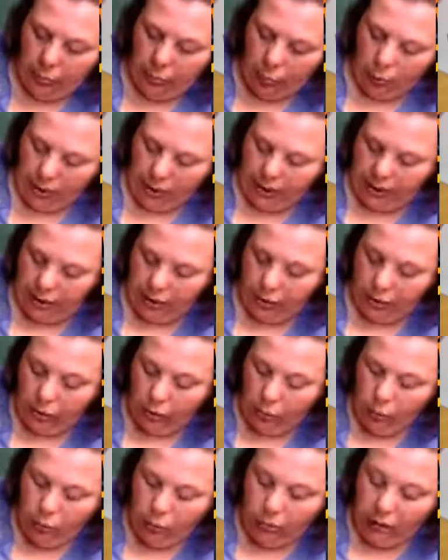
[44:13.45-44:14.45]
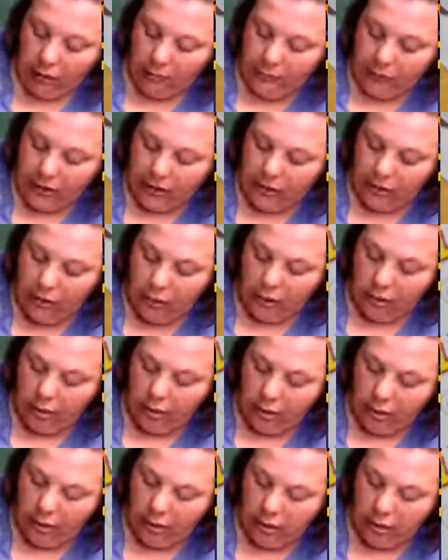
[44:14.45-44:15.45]
white, and gold come in,
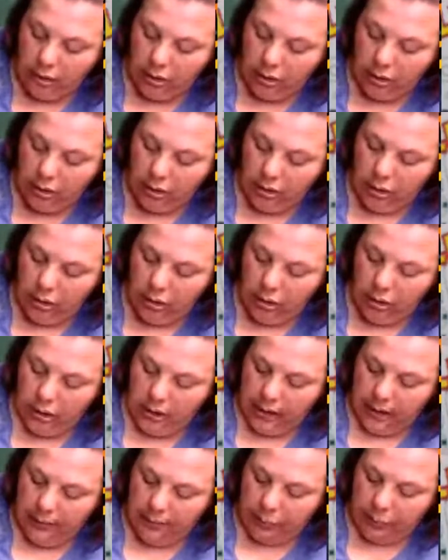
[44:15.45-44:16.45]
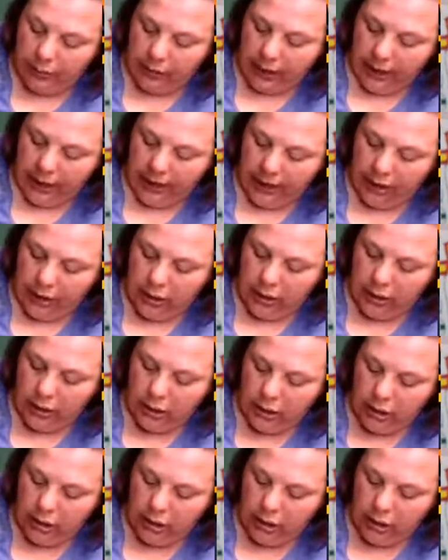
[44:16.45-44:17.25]
and black.